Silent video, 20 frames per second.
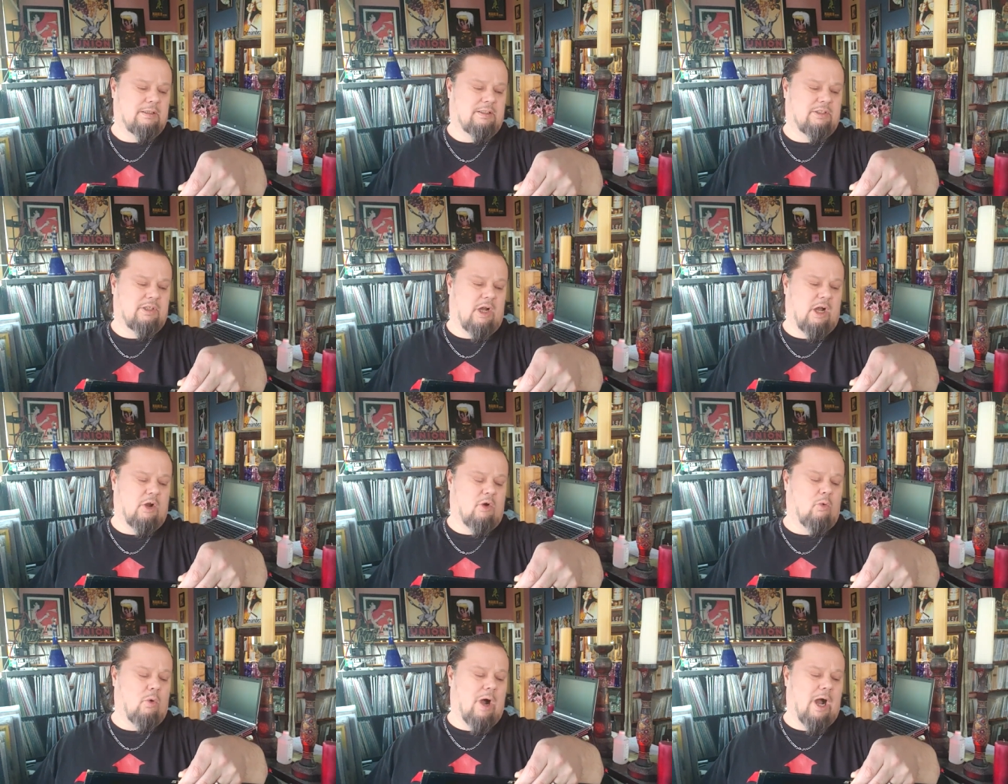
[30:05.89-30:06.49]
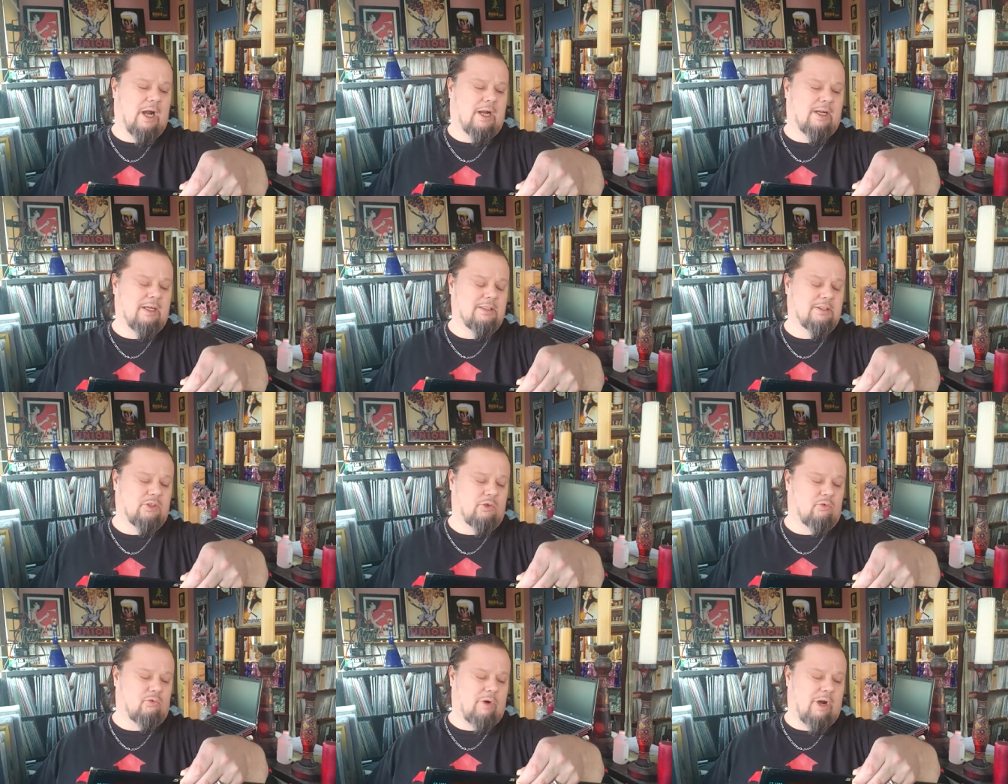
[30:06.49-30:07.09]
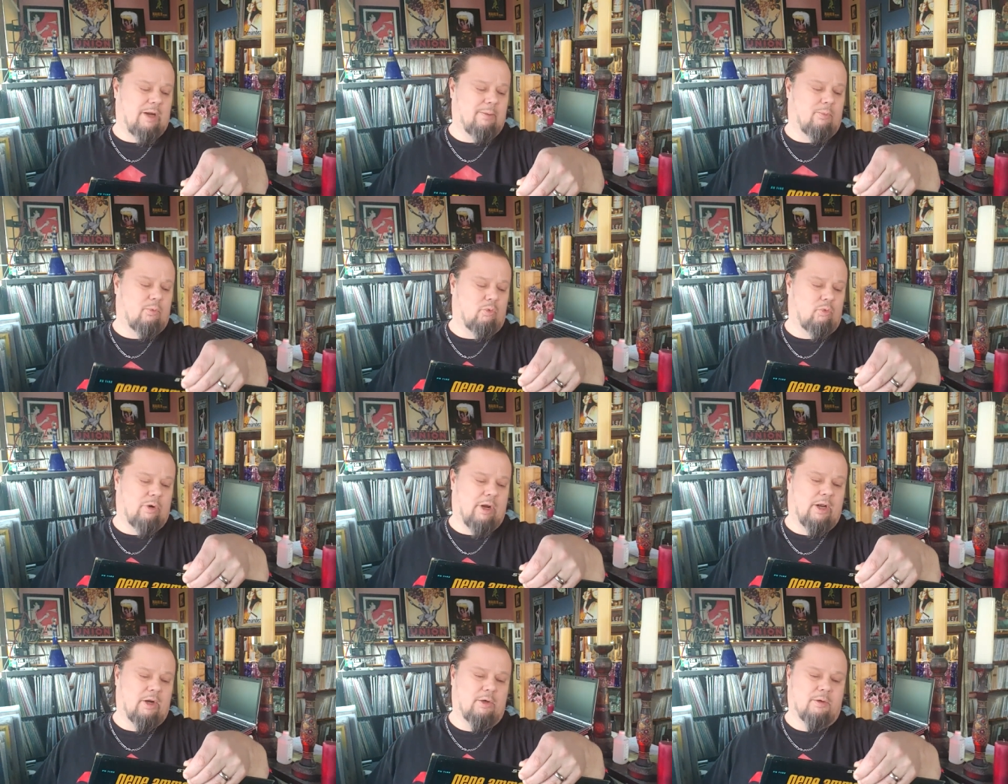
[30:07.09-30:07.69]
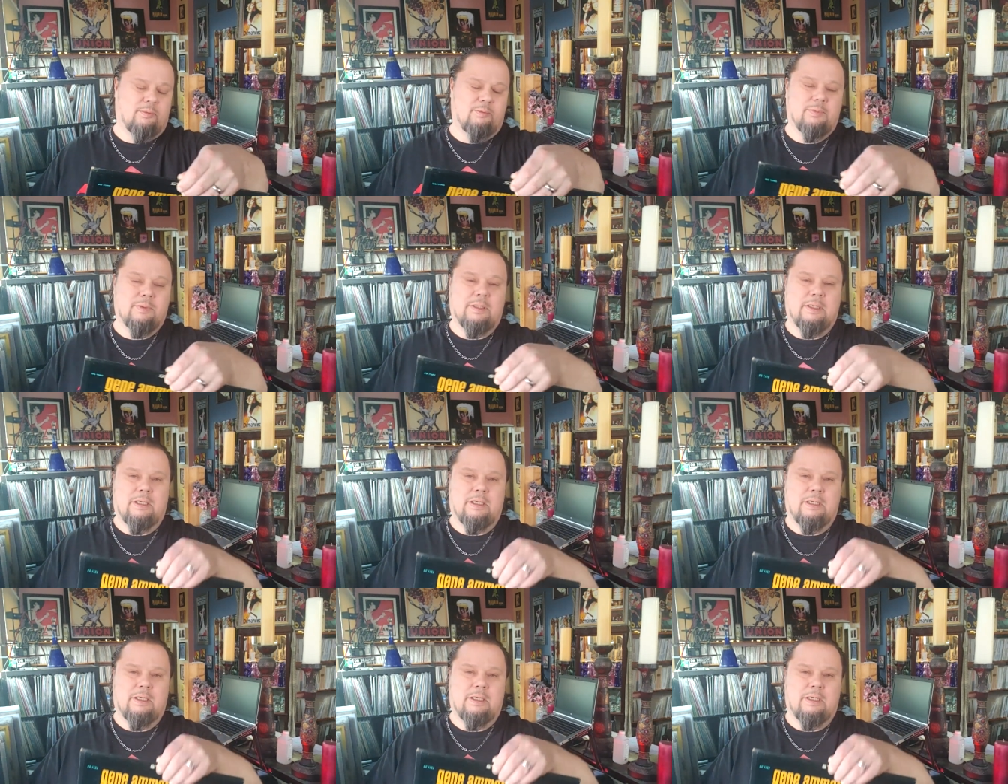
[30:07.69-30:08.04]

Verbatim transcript: Doug Watkins, and Ray Barretto.